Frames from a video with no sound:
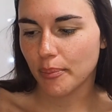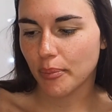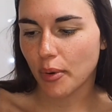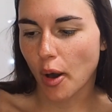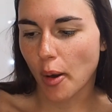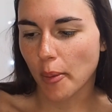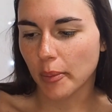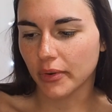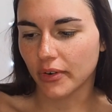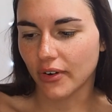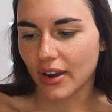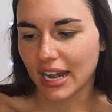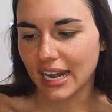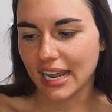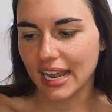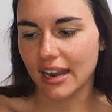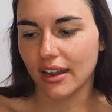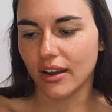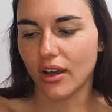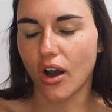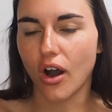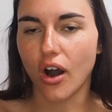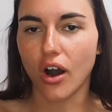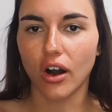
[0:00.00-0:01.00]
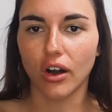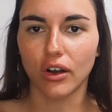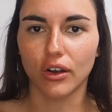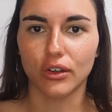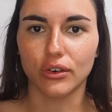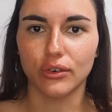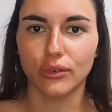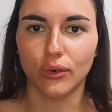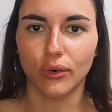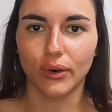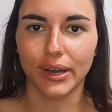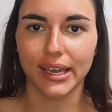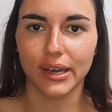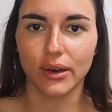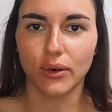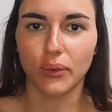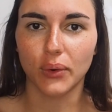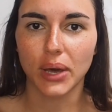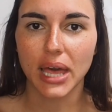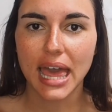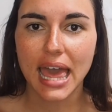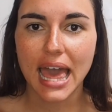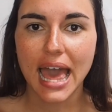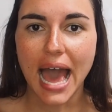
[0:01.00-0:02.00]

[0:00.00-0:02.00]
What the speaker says: pomegranate and argan oil,